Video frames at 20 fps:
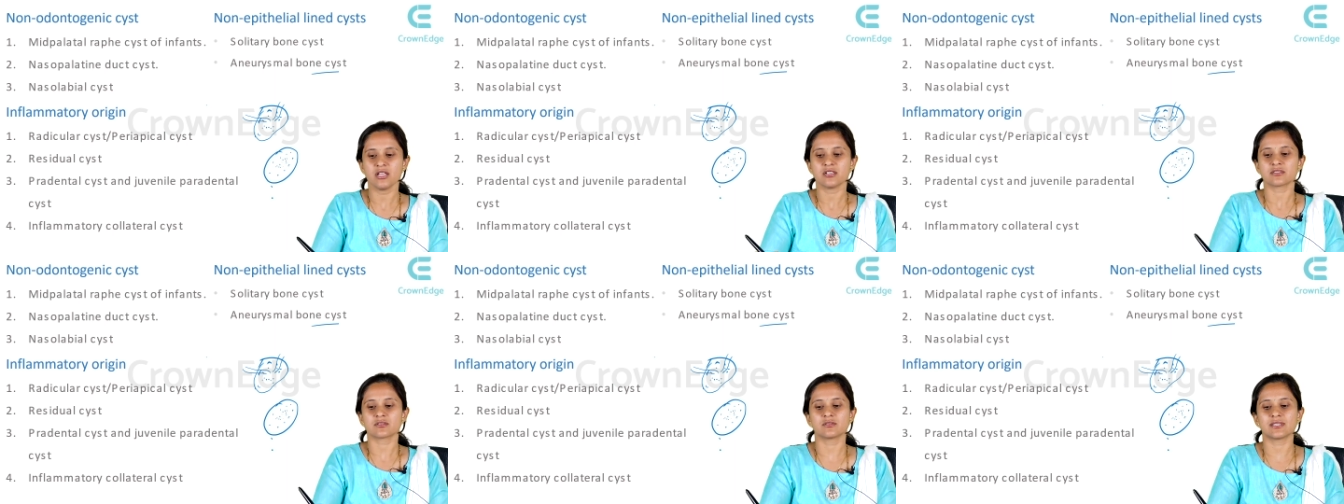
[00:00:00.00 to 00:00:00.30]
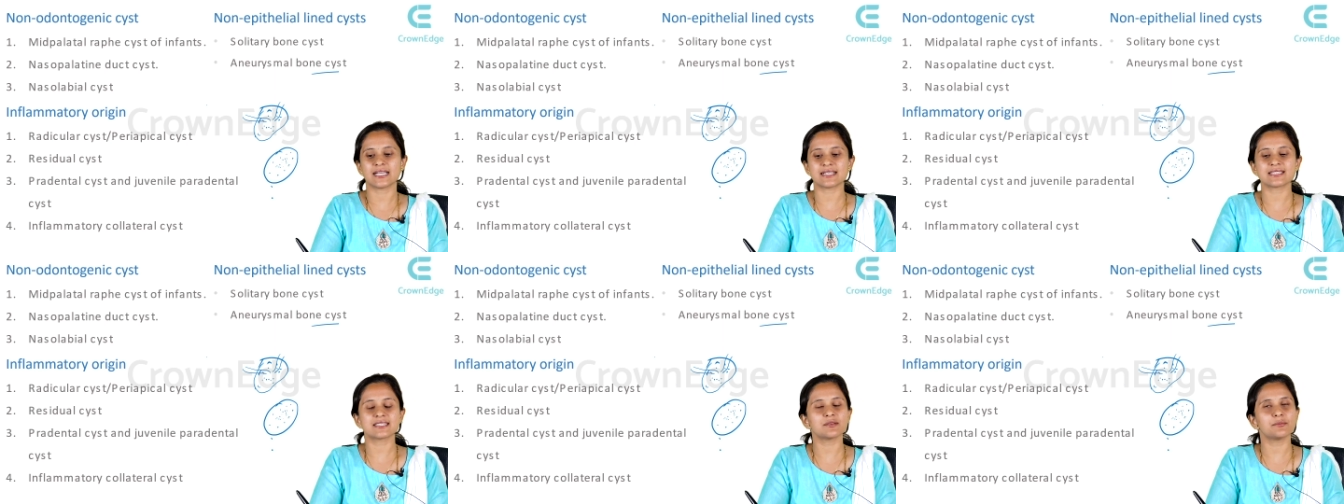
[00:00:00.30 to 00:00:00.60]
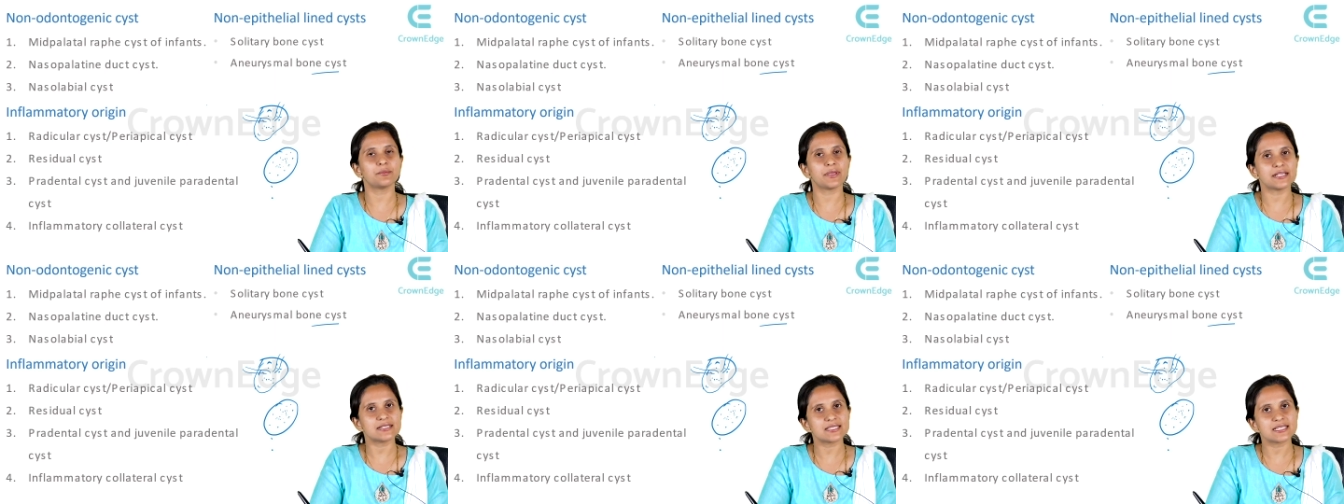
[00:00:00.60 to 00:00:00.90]
So that's the
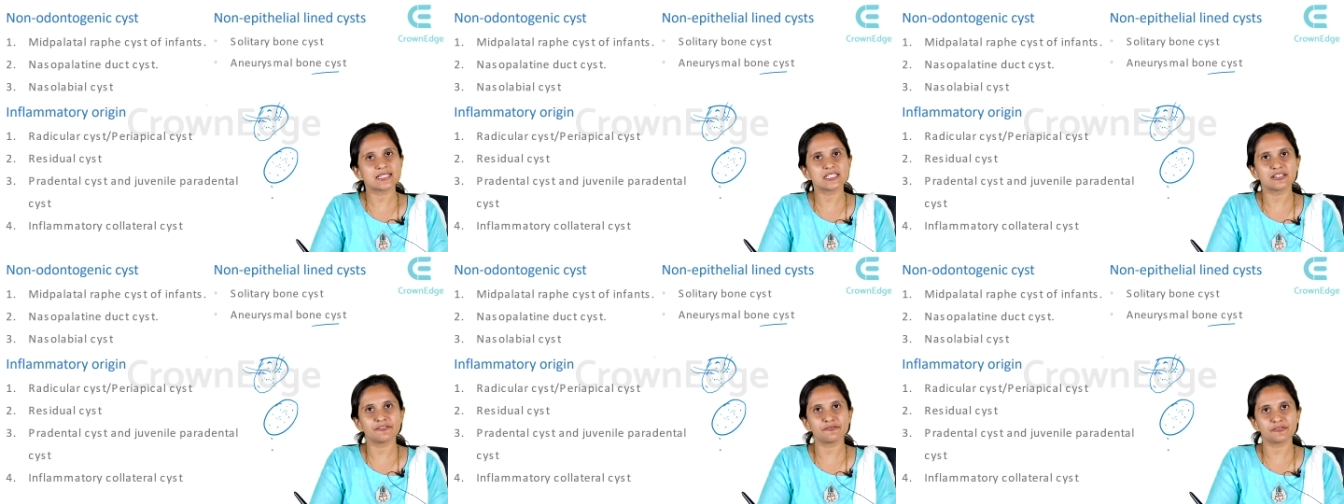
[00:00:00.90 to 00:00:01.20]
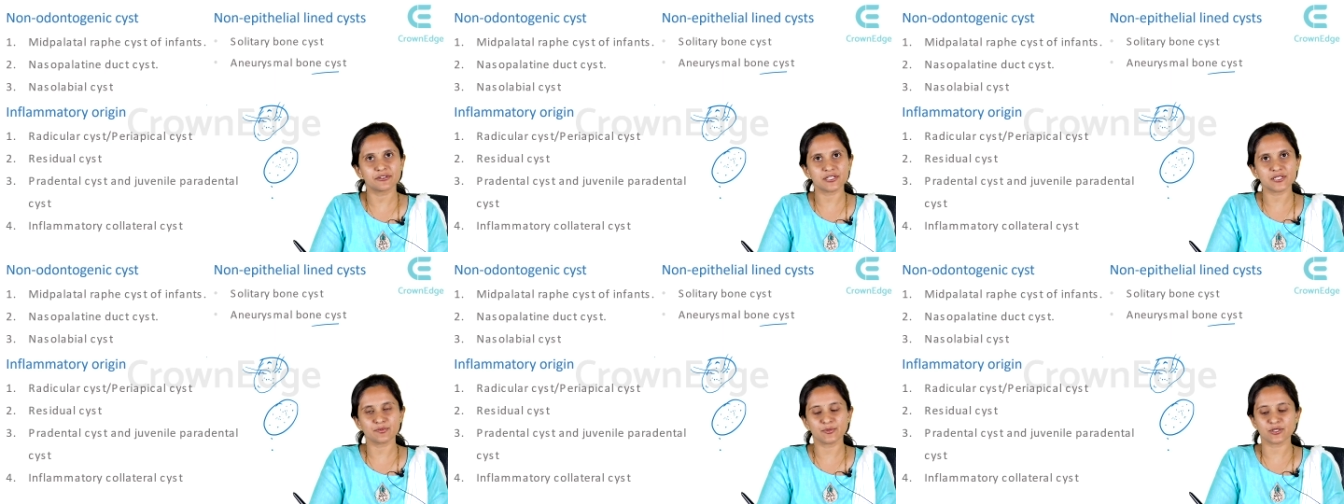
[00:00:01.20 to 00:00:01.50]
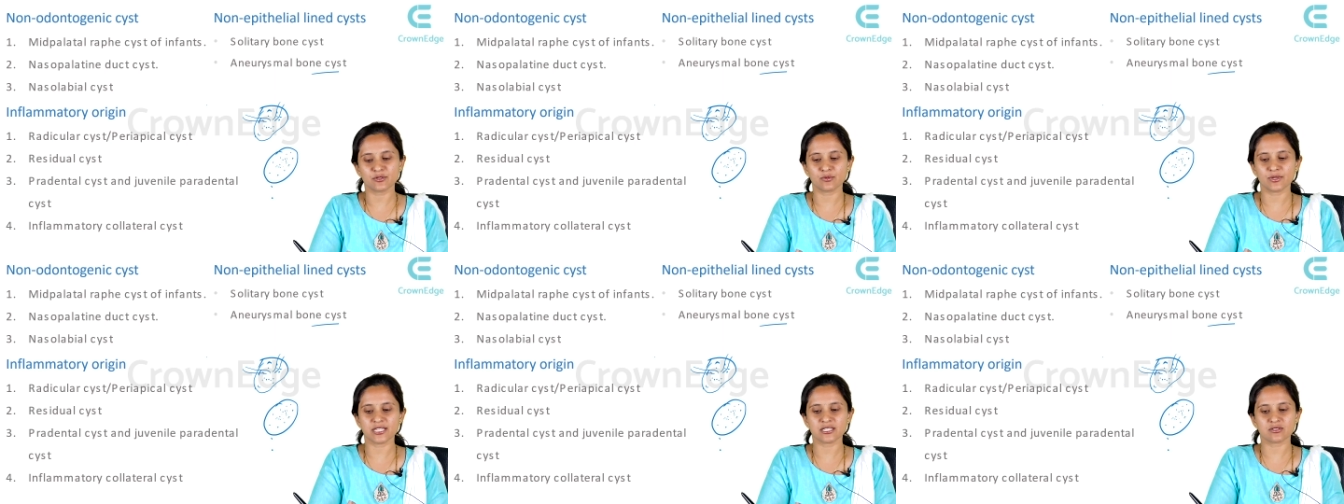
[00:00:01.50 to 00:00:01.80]
basic difference
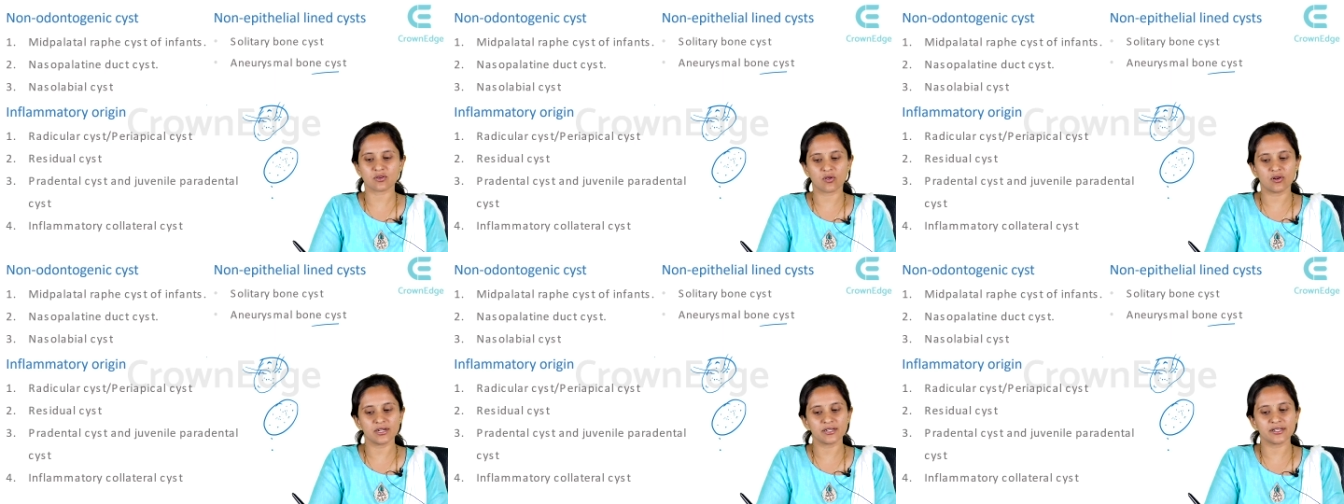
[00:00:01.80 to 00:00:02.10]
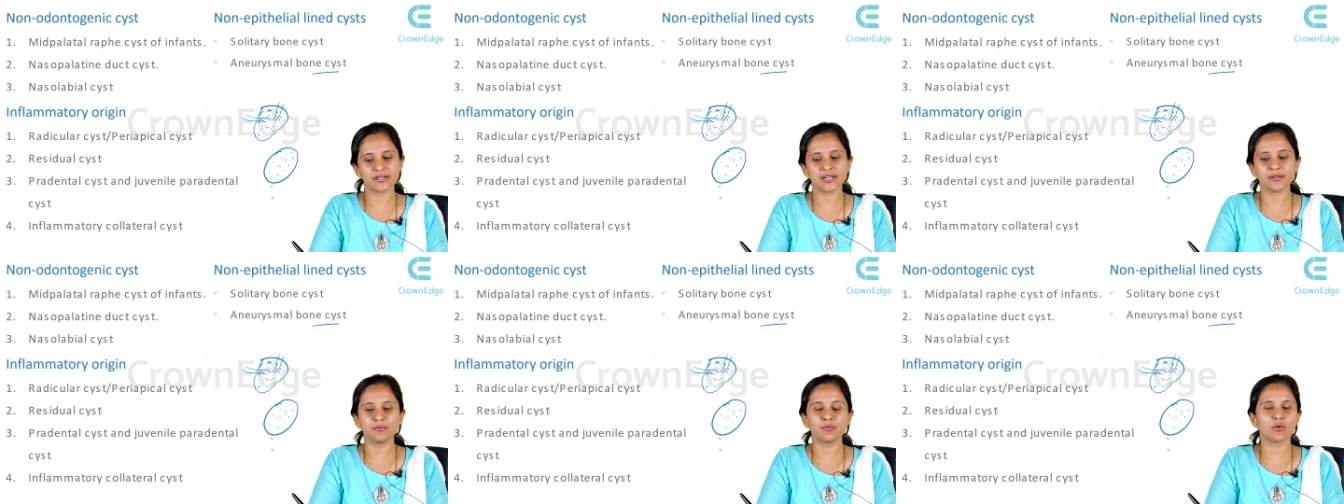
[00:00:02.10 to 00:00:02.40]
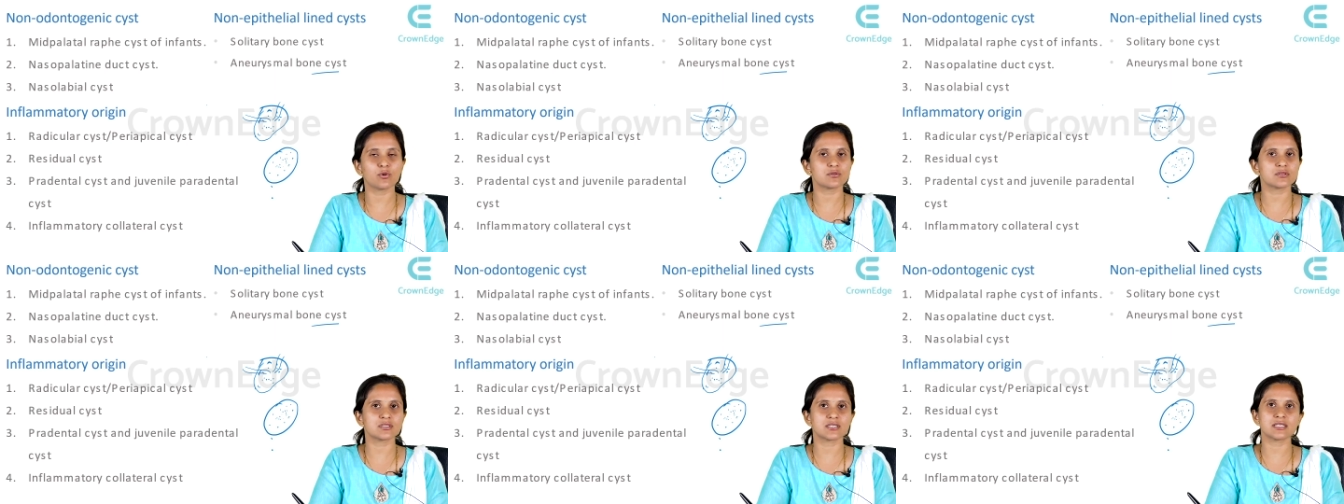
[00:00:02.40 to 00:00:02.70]
between solitary
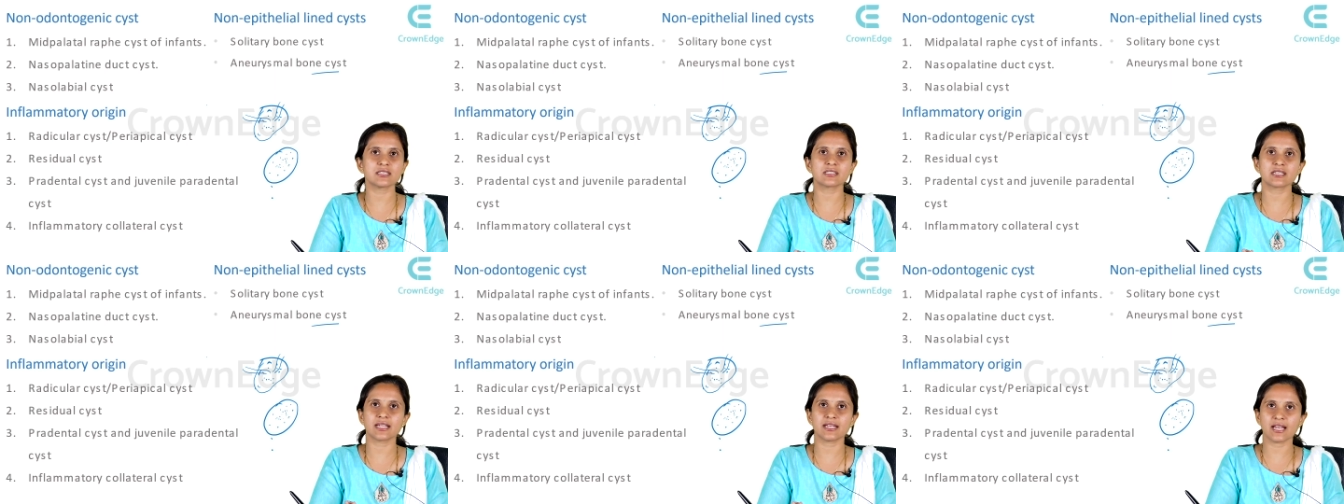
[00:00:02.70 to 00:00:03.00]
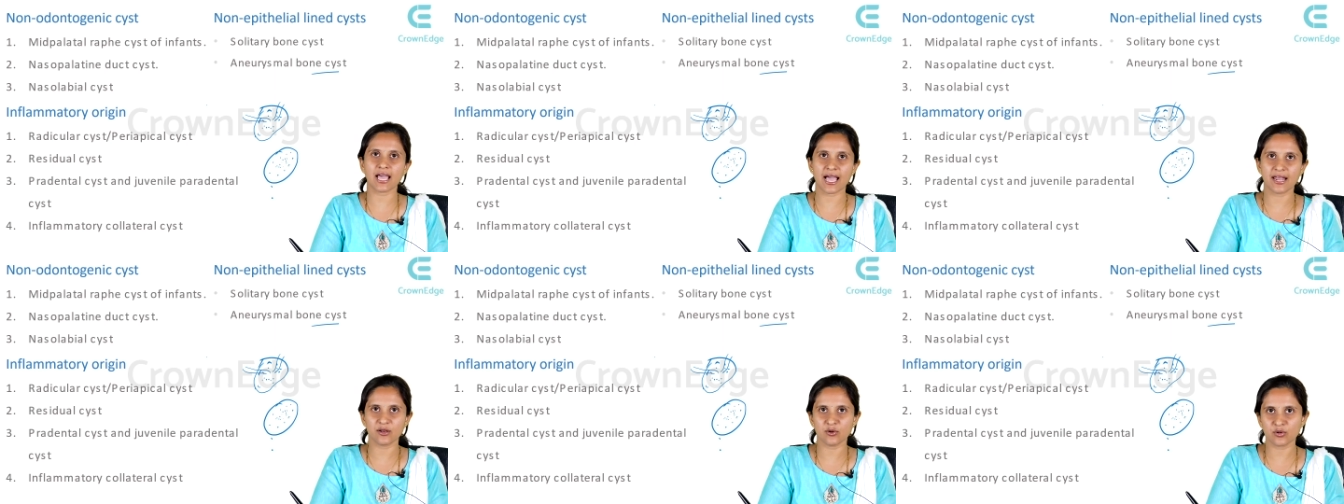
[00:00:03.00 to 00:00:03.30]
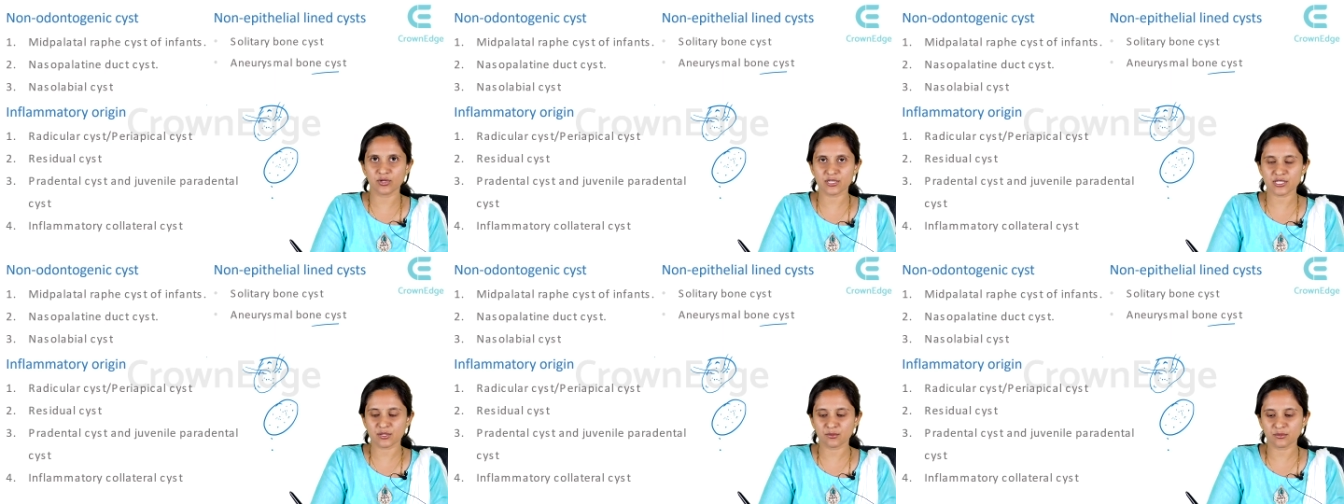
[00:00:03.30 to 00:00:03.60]
bone cyst and
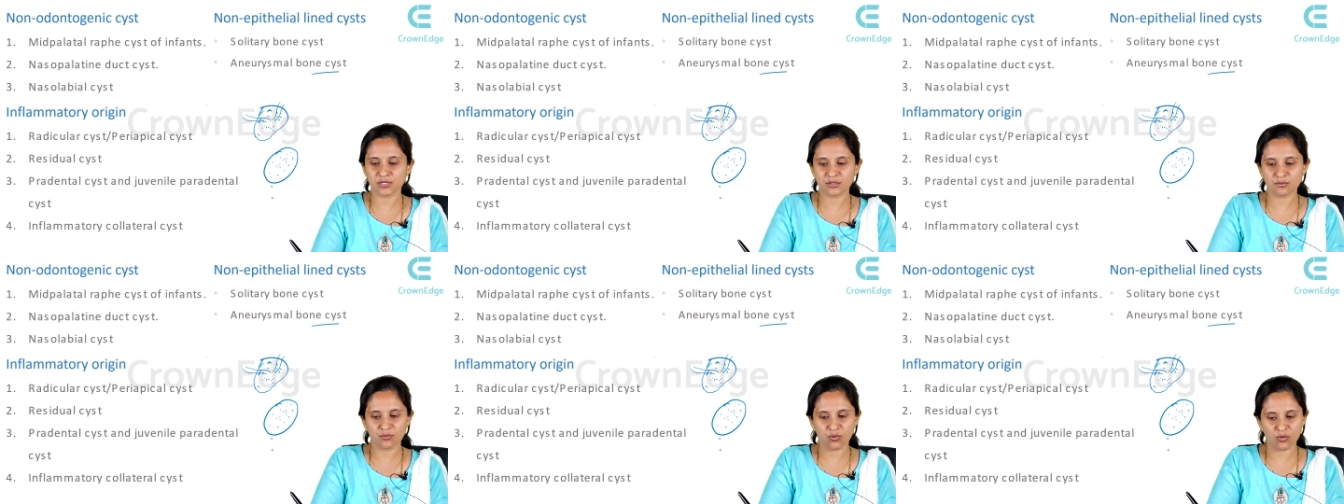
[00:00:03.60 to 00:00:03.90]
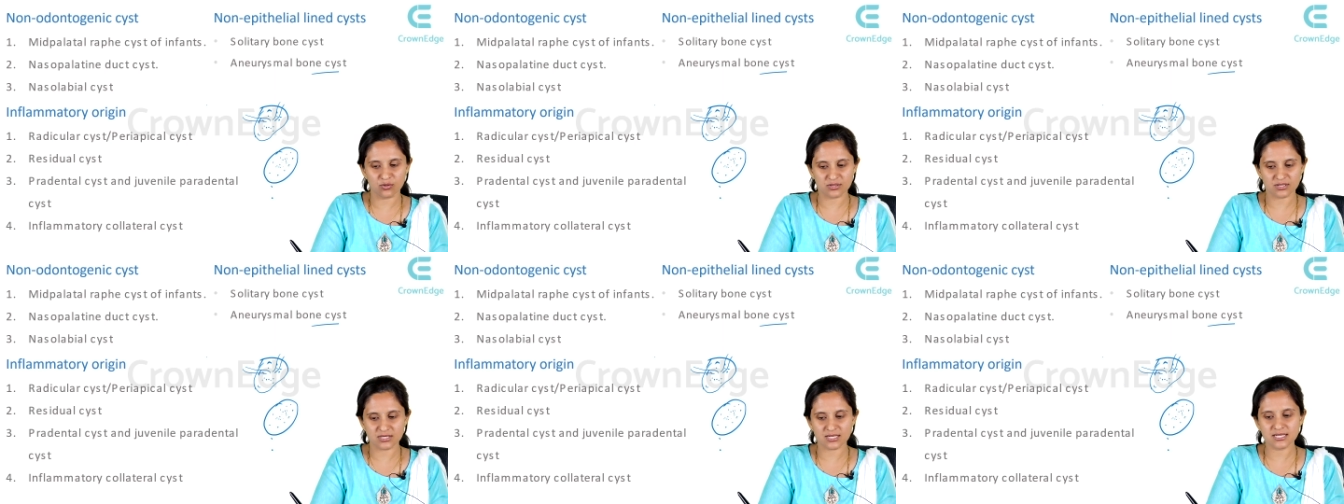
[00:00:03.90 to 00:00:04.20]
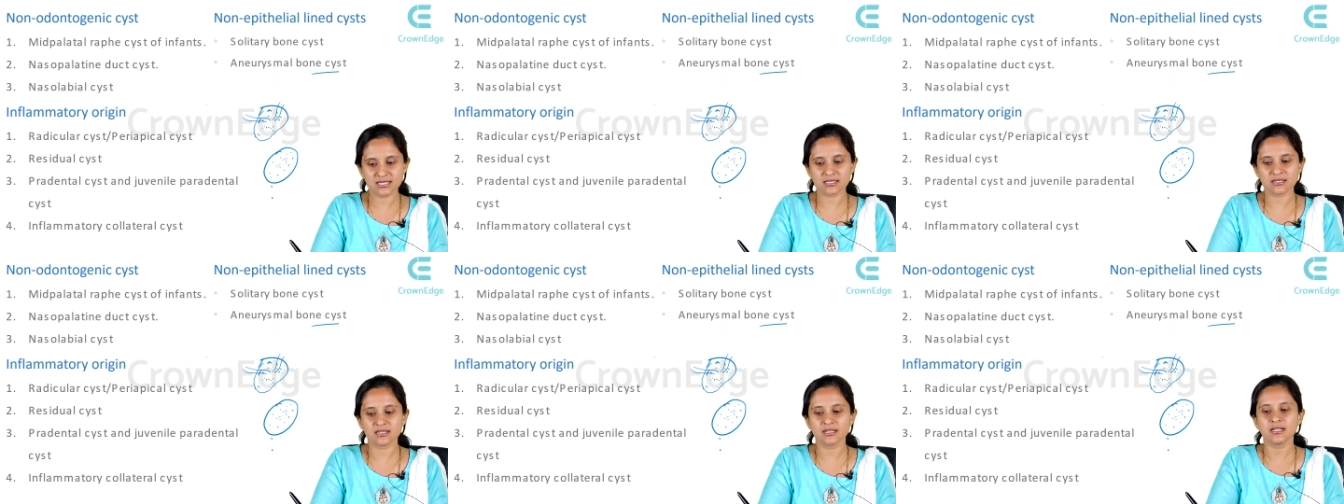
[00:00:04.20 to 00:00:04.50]
aneurysmal bone
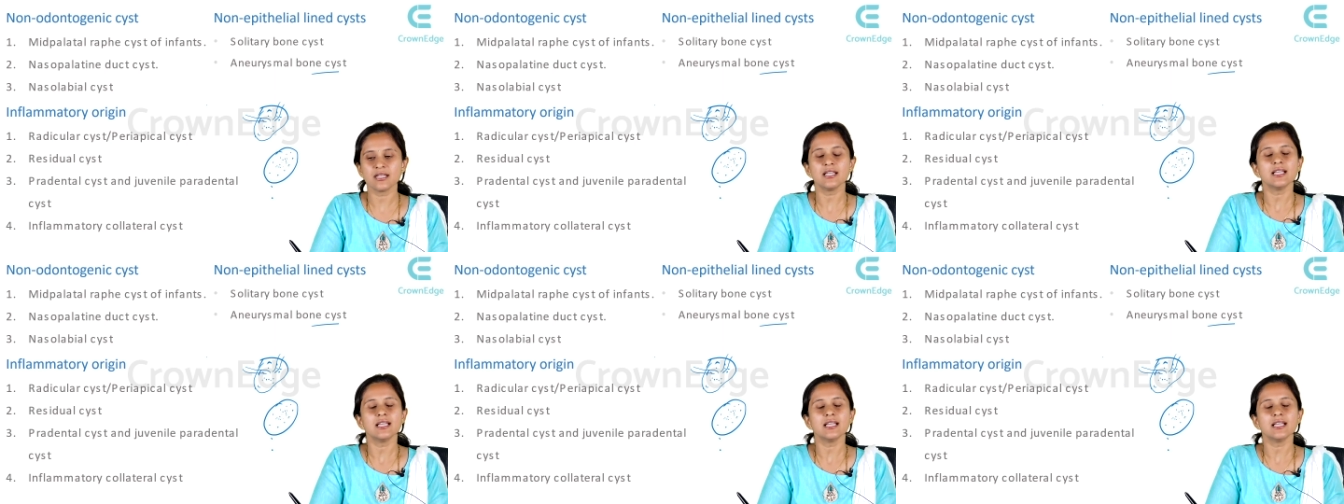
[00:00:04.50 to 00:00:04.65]
cyst.